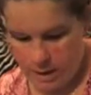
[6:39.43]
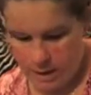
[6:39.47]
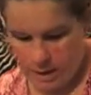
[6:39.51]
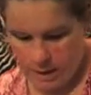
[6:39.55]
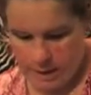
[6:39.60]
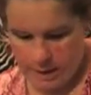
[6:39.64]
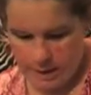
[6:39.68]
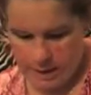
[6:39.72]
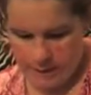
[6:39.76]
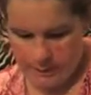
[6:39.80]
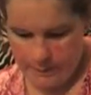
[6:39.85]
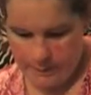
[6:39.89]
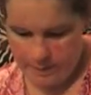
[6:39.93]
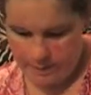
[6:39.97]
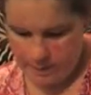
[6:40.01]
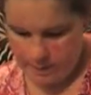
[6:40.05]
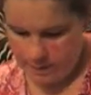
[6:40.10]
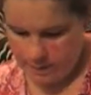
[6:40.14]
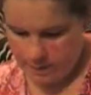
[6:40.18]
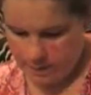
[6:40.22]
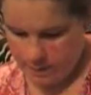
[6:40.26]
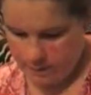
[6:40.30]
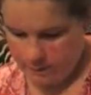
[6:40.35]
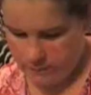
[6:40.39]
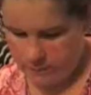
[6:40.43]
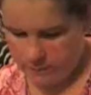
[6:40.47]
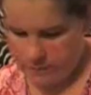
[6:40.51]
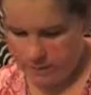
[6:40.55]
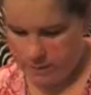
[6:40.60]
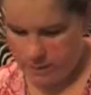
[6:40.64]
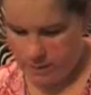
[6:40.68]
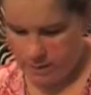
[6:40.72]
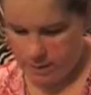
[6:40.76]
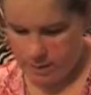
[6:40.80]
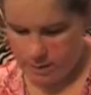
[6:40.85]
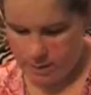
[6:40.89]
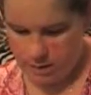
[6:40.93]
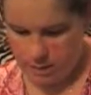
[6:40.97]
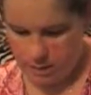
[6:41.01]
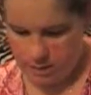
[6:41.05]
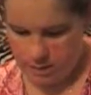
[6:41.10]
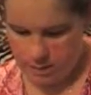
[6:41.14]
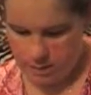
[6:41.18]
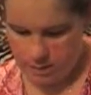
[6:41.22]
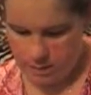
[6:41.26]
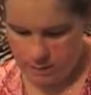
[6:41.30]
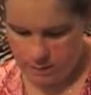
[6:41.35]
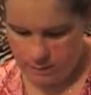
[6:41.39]
It came as a set of
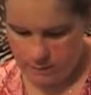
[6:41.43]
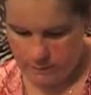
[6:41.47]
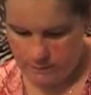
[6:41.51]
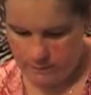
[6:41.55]
six.